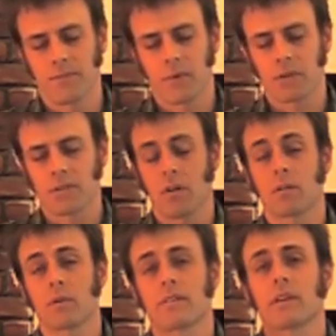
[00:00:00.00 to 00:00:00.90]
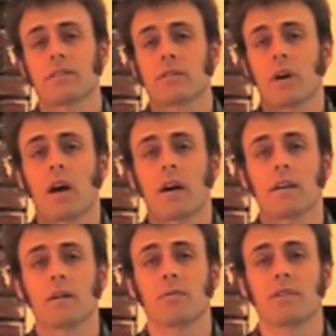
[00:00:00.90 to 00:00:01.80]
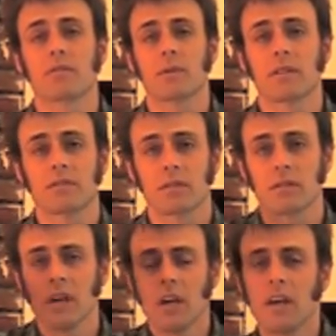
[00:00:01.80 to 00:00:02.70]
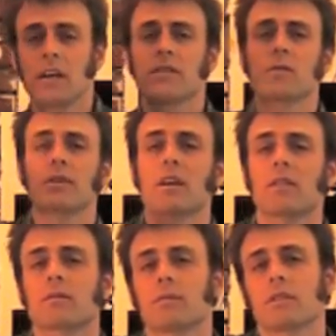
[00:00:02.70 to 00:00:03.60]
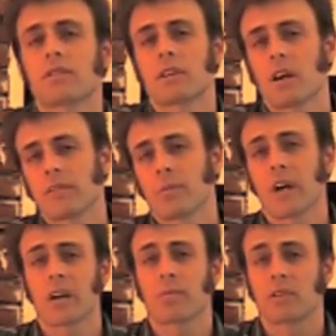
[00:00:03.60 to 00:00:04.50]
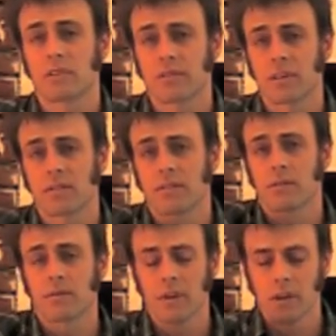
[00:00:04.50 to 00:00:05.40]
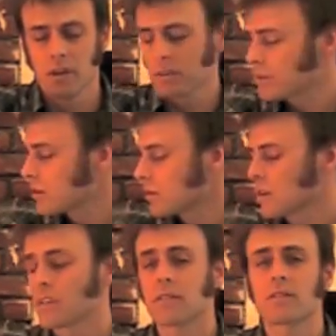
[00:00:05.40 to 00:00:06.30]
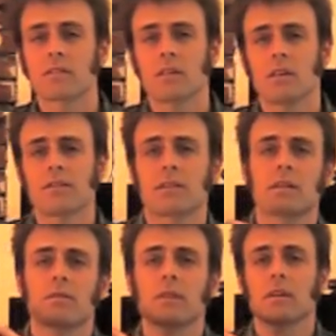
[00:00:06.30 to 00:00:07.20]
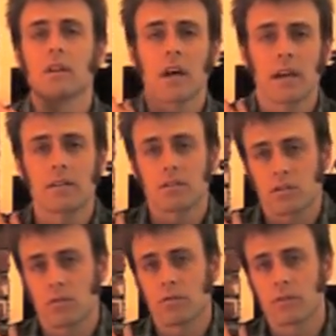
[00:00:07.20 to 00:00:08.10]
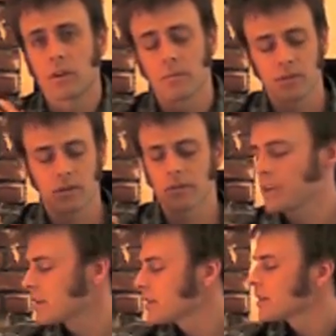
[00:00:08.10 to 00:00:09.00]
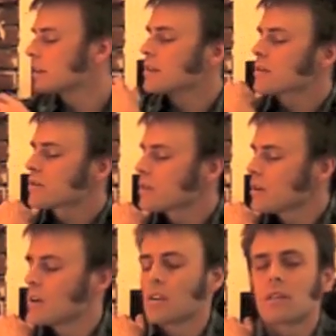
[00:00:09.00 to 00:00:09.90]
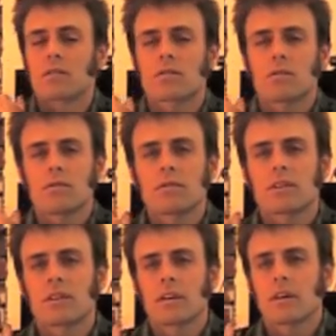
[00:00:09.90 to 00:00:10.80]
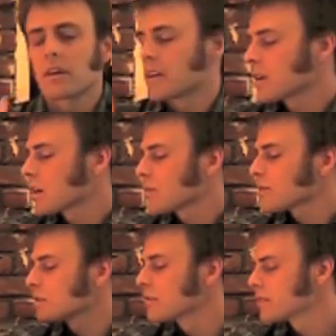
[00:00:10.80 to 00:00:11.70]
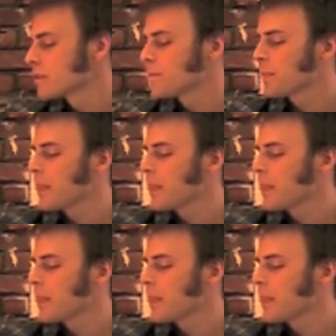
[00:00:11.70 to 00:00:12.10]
the guitar to where it's not too high up this way. So it should be comfortable. You should have your back pretty straight too. So this is all to really line the shoulder up. So the idea is your shoulder's here and it comes over,